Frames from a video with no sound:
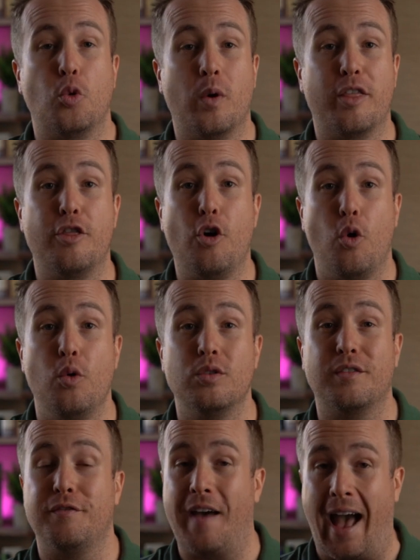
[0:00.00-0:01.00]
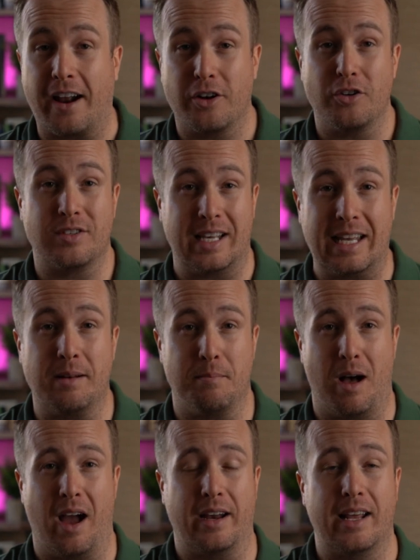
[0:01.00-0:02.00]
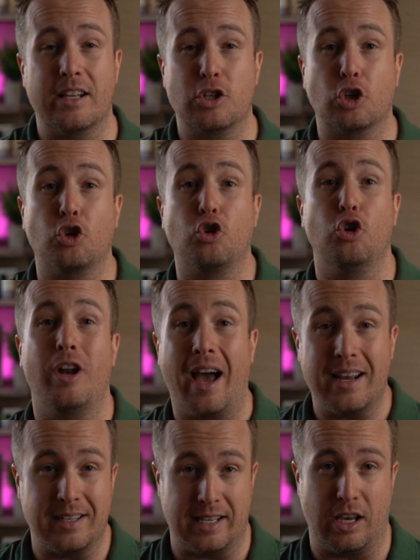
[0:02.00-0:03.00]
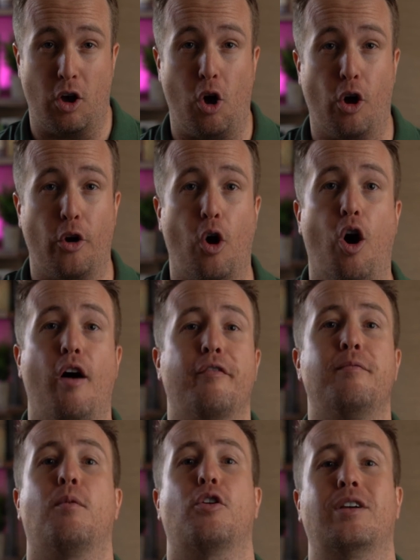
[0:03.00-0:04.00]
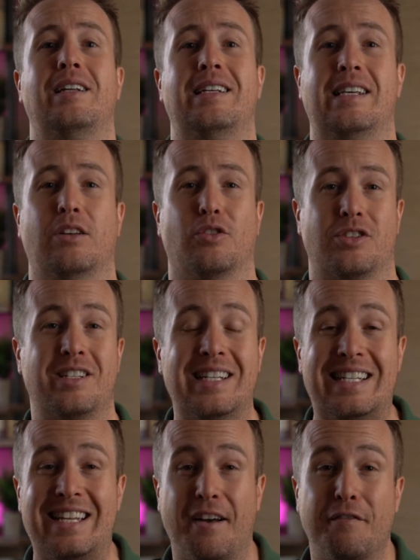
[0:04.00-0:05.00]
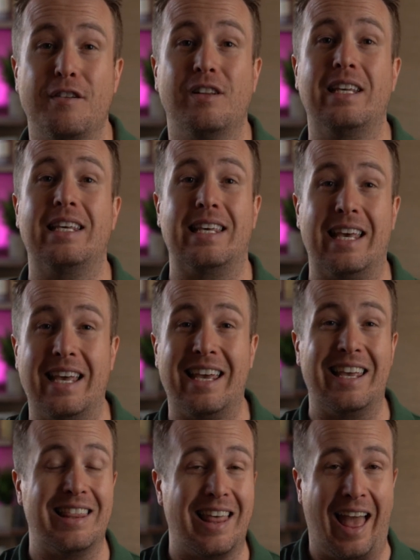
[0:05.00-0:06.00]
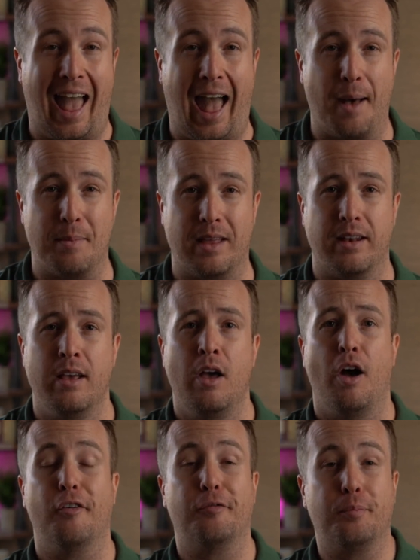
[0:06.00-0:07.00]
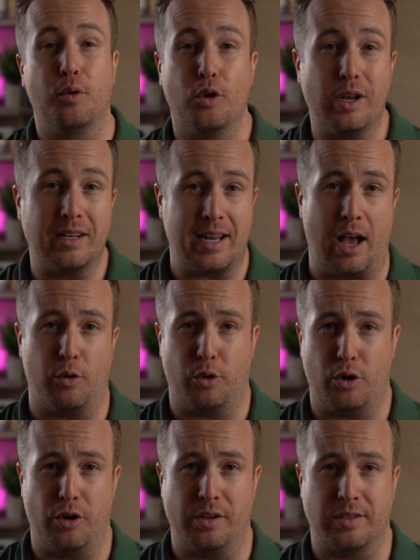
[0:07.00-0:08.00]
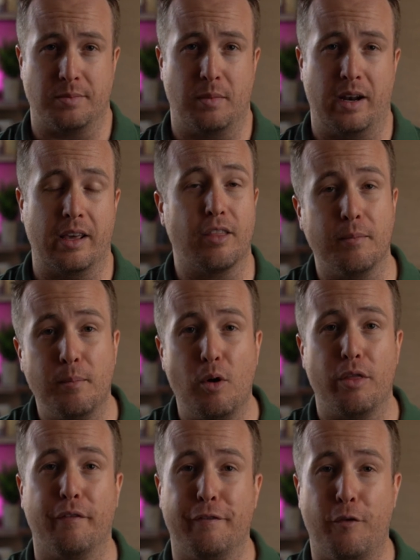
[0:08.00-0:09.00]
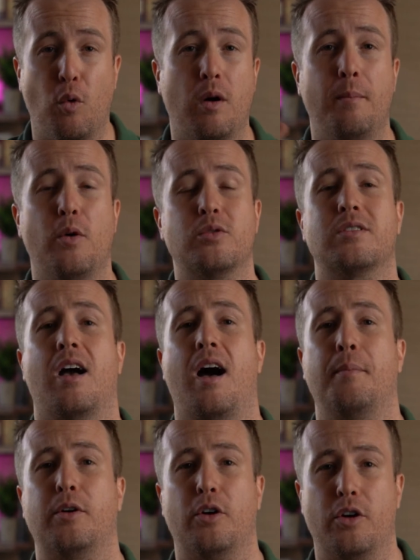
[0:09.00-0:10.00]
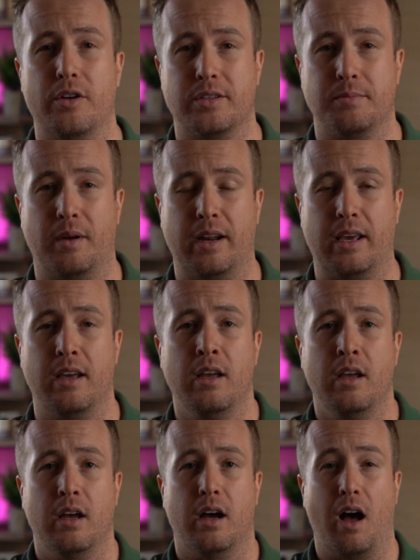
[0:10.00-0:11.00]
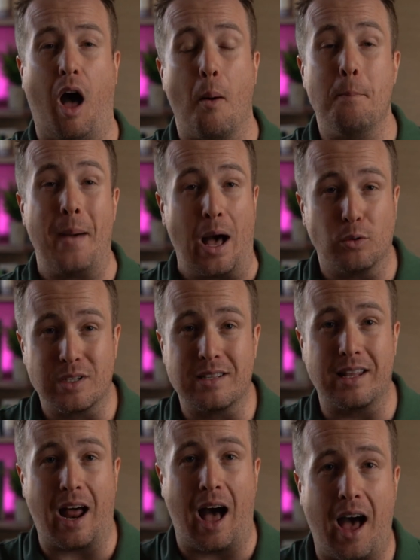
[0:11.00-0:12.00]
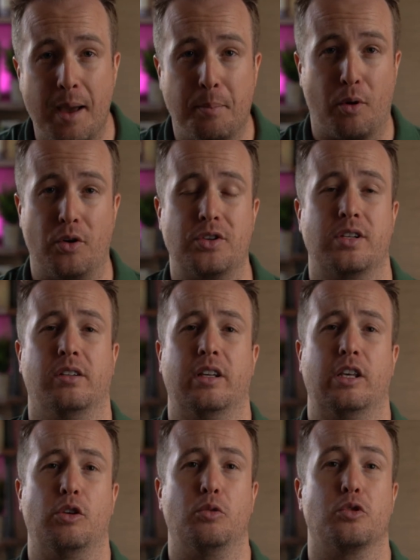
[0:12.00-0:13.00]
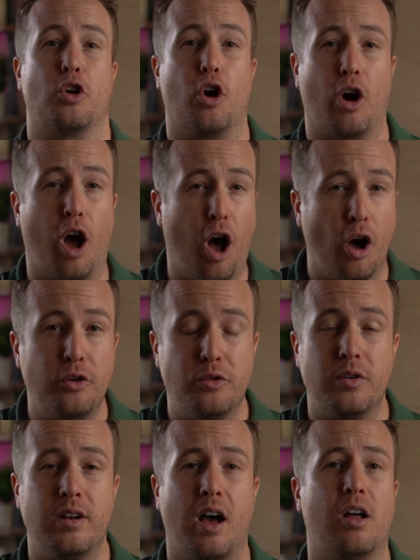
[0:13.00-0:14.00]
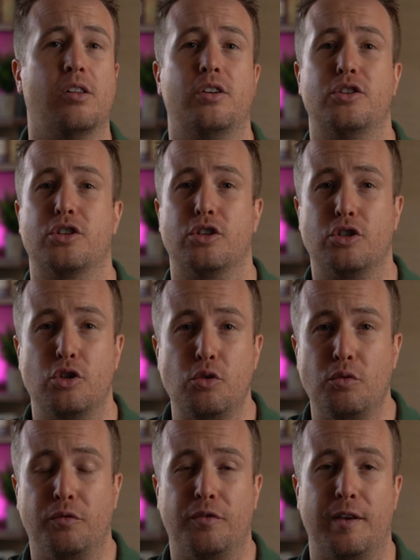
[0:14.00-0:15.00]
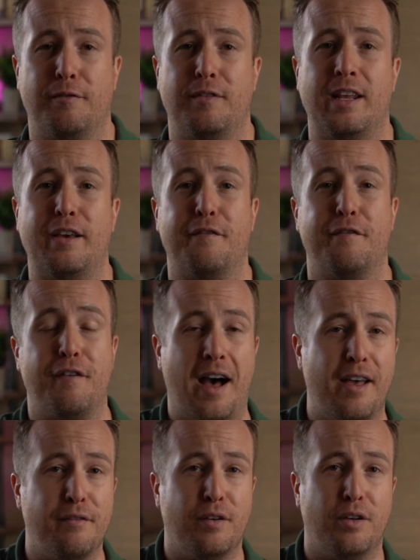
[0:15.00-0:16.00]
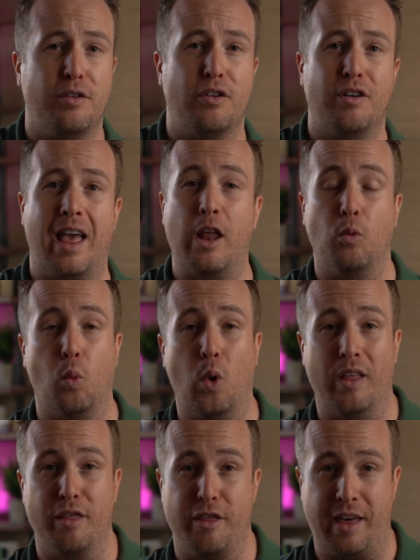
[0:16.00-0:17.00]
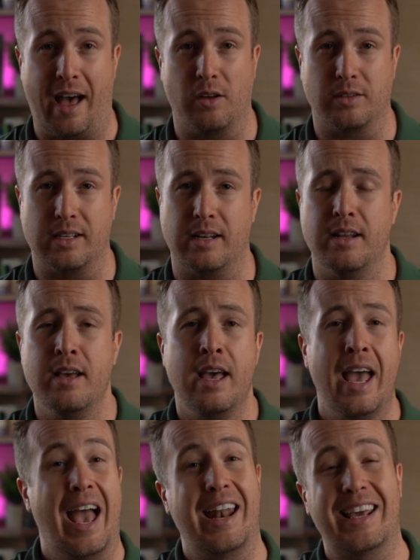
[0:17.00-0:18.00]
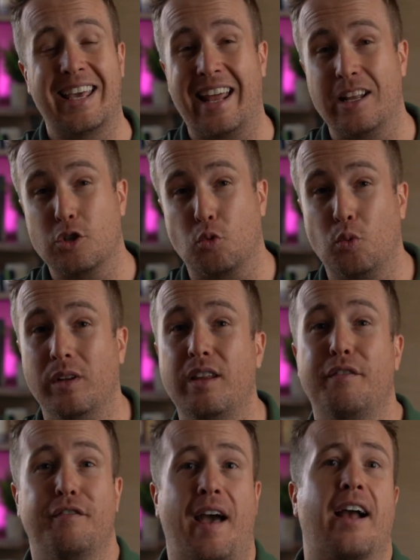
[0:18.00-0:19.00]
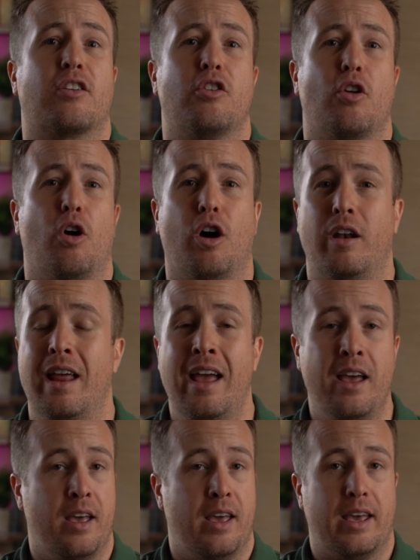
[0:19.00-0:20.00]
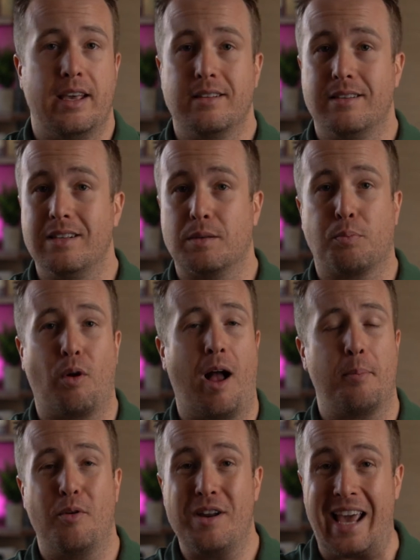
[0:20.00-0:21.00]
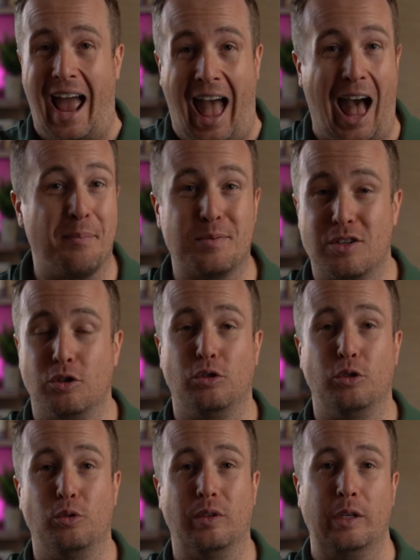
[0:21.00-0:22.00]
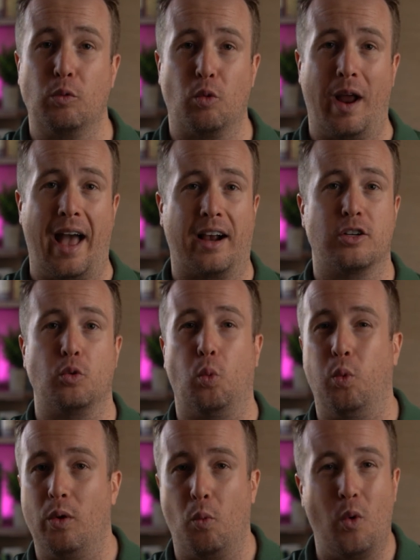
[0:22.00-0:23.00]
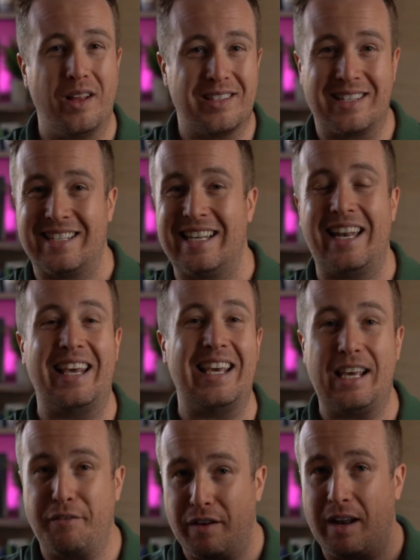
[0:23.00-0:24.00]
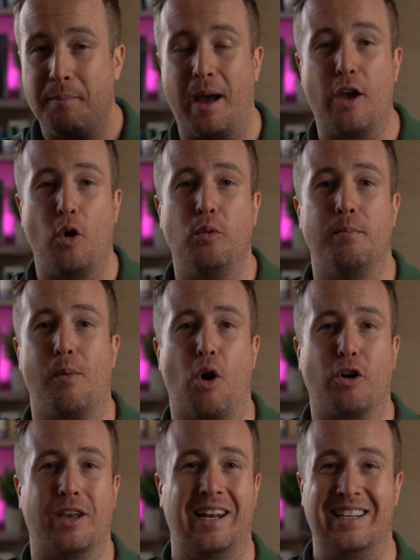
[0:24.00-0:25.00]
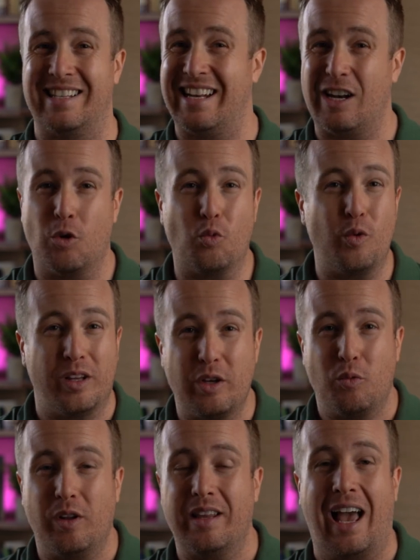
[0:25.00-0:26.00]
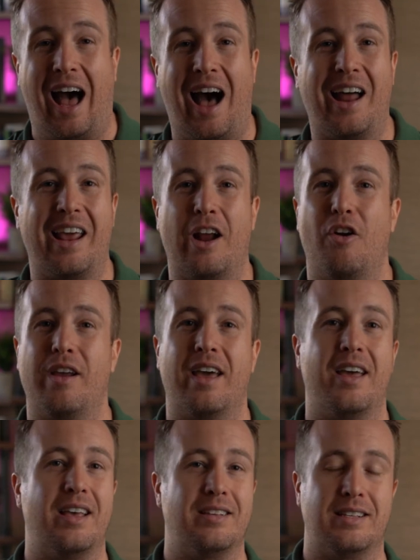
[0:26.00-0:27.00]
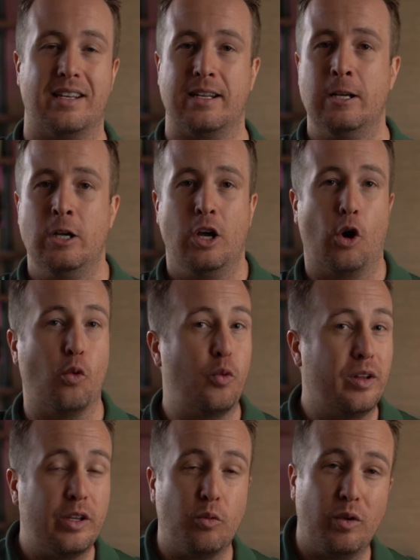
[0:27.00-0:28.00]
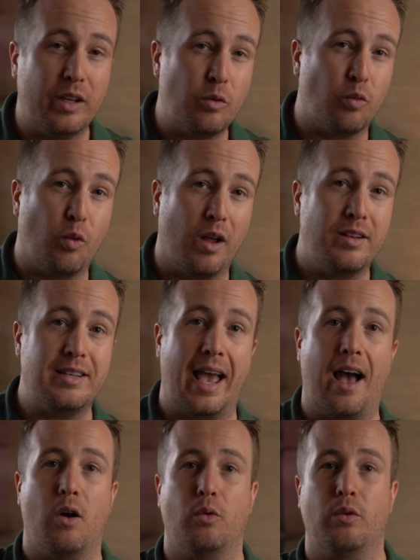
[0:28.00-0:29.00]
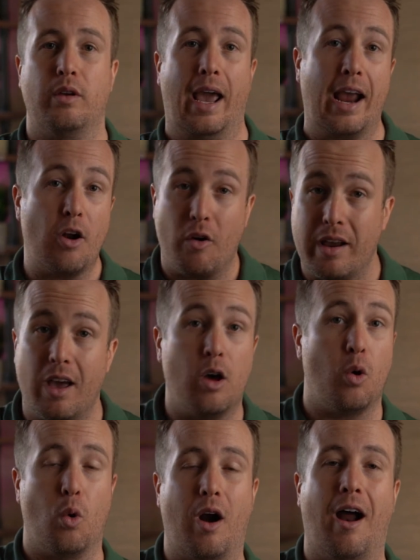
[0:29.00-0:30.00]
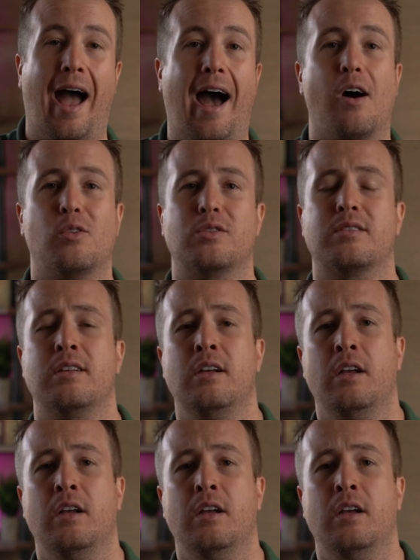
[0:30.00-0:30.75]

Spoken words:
with those factors in mind, it's a good idea on off-market deals to definitely get in the habit of putting down earnest money. The four most common earnest money amounts that I personally use are $100, $250, $500, and $1,000. And again, it's really factored on, is this property absolutely wrecked? What city, even in my own market, is it in a really, really hot area? Is it a really, really rundown area or house?